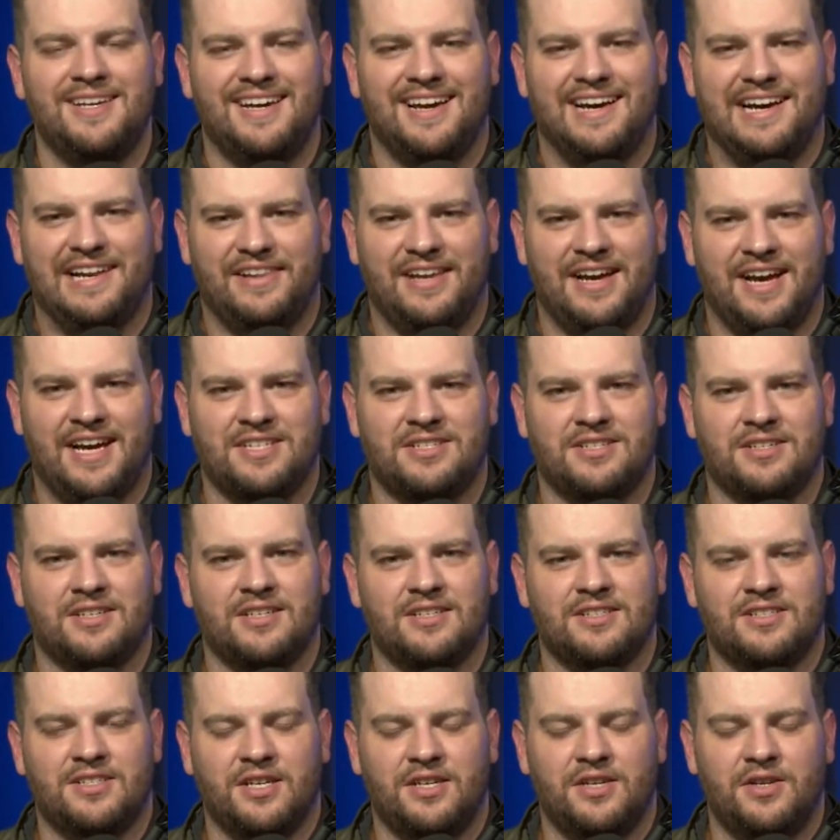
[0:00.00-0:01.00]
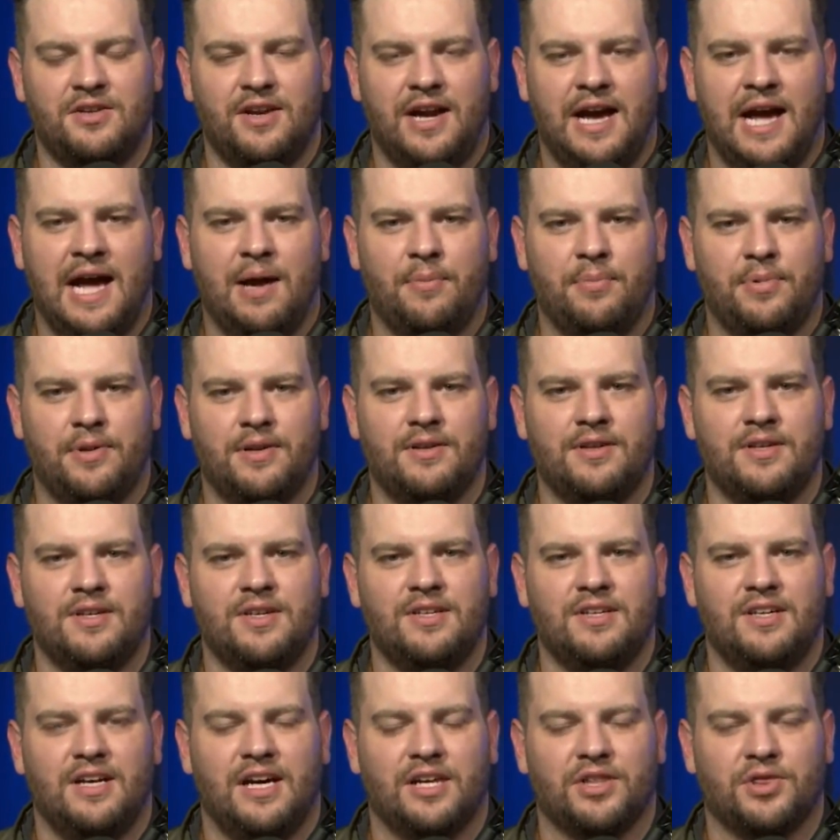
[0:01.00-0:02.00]
that has to continue to happen
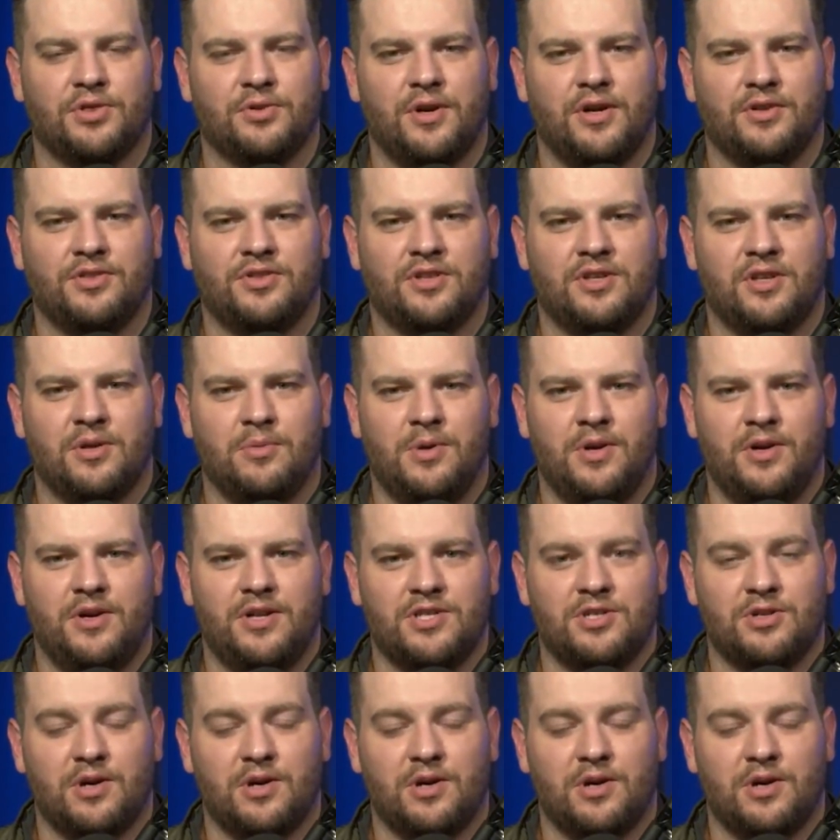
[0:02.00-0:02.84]
throughout the community.